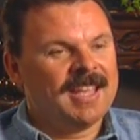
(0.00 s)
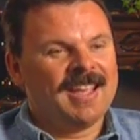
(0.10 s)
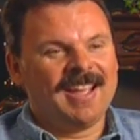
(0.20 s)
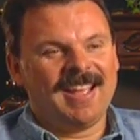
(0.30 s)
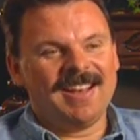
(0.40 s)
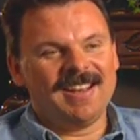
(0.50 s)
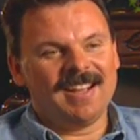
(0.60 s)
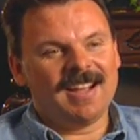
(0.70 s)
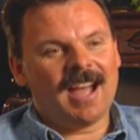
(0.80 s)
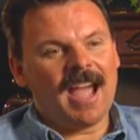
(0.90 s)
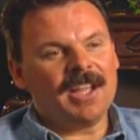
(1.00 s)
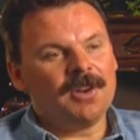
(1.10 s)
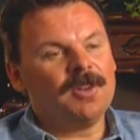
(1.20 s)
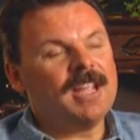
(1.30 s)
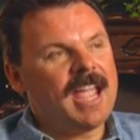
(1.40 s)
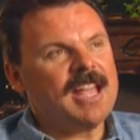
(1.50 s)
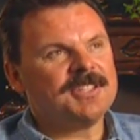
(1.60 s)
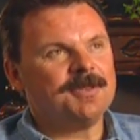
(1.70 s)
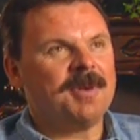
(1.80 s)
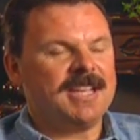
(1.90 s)
And I can only
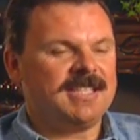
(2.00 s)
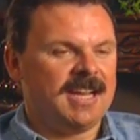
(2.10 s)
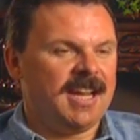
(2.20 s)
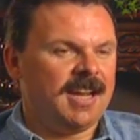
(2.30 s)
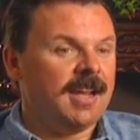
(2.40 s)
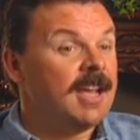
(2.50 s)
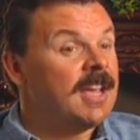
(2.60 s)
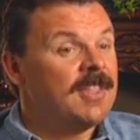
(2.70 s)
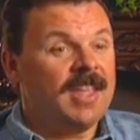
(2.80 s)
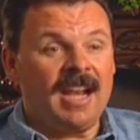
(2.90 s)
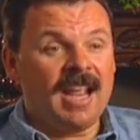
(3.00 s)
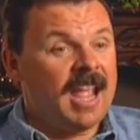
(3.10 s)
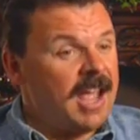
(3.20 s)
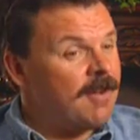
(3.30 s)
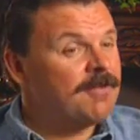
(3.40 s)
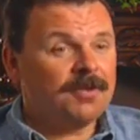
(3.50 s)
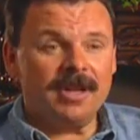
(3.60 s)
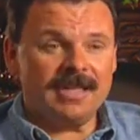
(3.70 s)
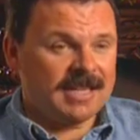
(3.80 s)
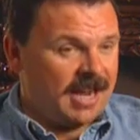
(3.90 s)
answer by saying that
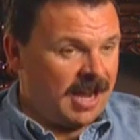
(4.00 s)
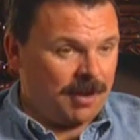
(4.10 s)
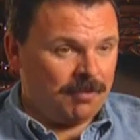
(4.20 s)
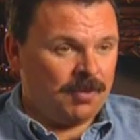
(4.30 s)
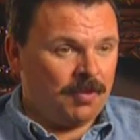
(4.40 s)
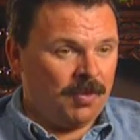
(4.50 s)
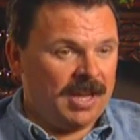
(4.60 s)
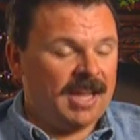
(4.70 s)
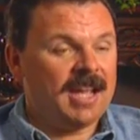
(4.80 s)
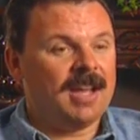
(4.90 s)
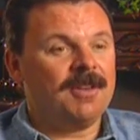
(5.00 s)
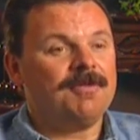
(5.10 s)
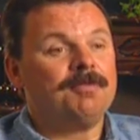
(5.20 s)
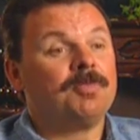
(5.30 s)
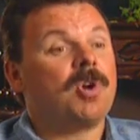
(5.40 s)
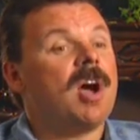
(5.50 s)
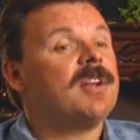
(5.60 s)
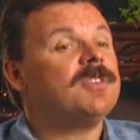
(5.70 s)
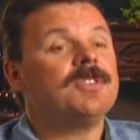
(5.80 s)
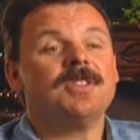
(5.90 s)
every time we have
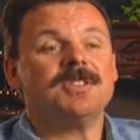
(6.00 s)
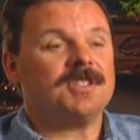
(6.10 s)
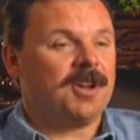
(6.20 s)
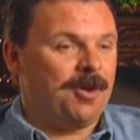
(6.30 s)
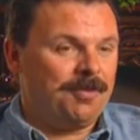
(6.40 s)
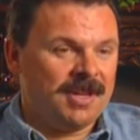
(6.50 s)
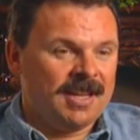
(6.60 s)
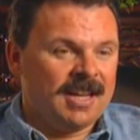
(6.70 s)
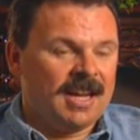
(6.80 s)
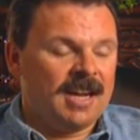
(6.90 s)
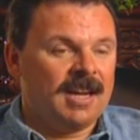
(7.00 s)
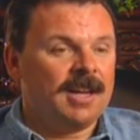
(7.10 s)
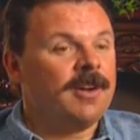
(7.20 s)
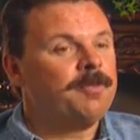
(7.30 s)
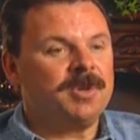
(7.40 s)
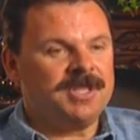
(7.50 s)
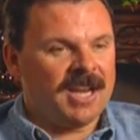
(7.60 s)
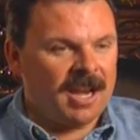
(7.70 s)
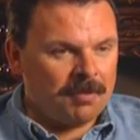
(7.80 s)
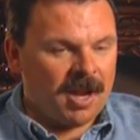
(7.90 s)
broadened the scope of
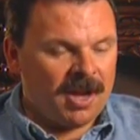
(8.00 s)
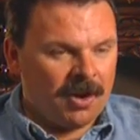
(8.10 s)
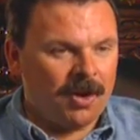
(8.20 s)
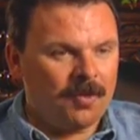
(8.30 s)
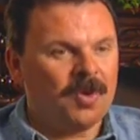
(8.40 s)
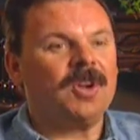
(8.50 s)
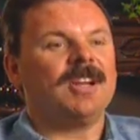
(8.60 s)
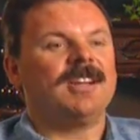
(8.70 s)
presenting my artwork